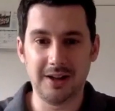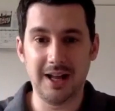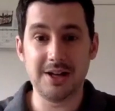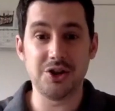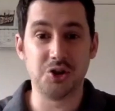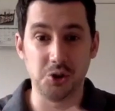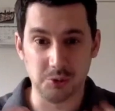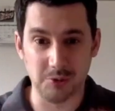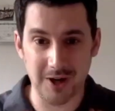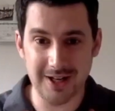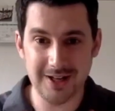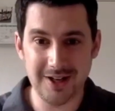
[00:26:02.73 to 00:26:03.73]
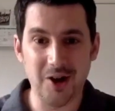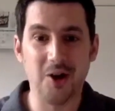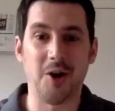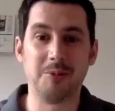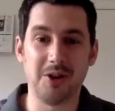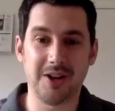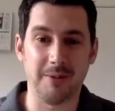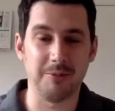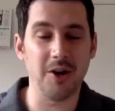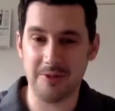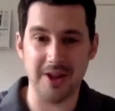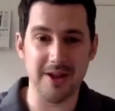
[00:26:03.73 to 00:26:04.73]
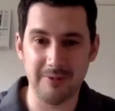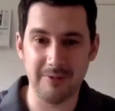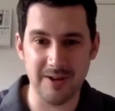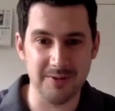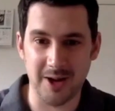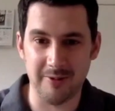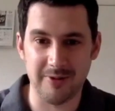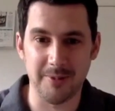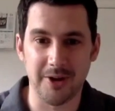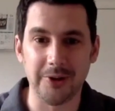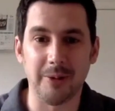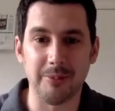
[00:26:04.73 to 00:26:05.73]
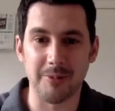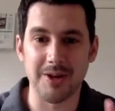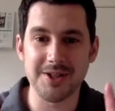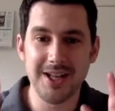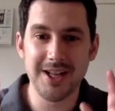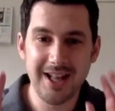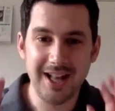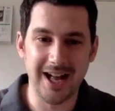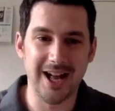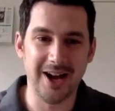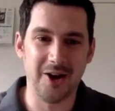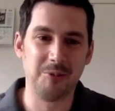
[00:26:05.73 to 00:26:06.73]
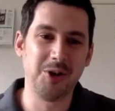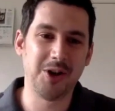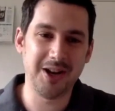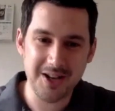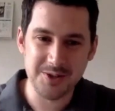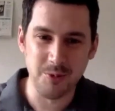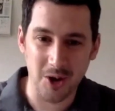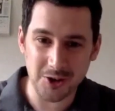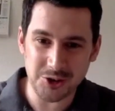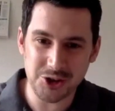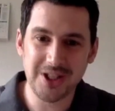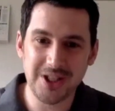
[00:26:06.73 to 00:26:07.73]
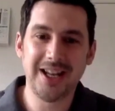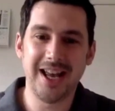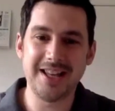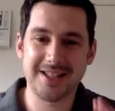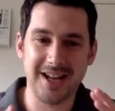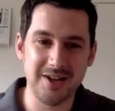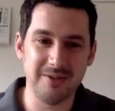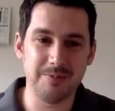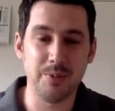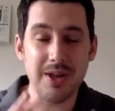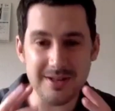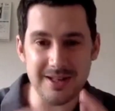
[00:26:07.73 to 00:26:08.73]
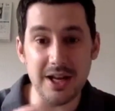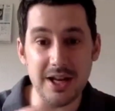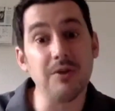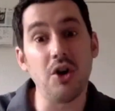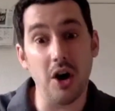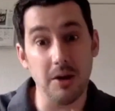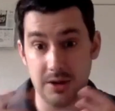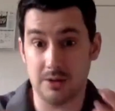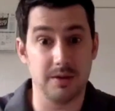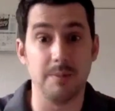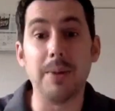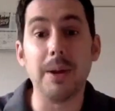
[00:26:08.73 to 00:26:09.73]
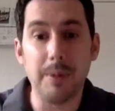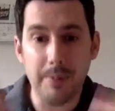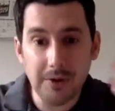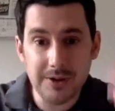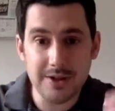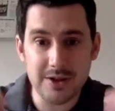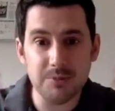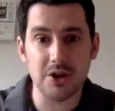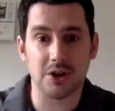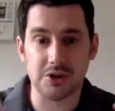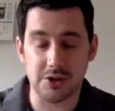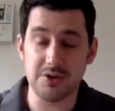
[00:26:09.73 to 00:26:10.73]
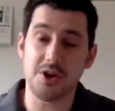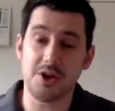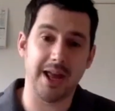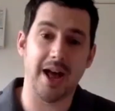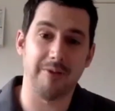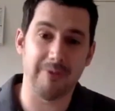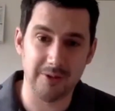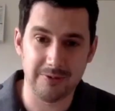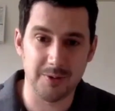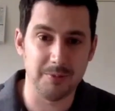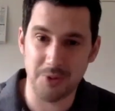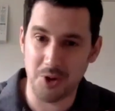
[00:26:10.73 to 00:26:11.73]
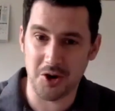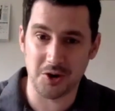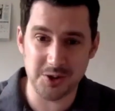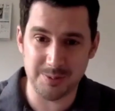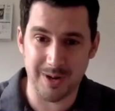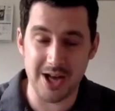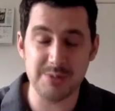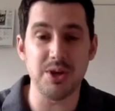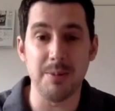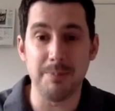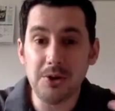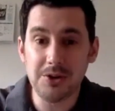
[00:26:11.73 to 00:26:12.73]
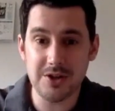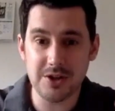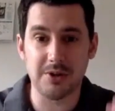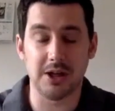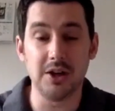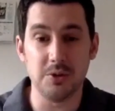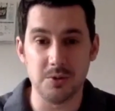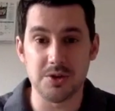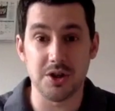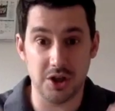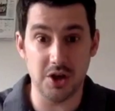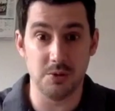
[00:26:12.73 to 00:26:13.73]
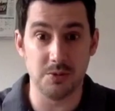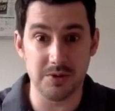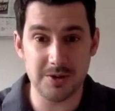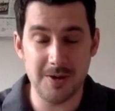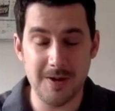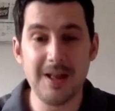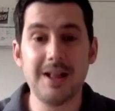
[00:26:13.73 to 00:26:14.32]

the lady's jewellery, or I'm not a thief, even though I'm from Hull, I promise, or I'm looking at his watch. It's kind of, but you're building some social, you've got to be careful from unconscious bias, but you're building some clues and cues.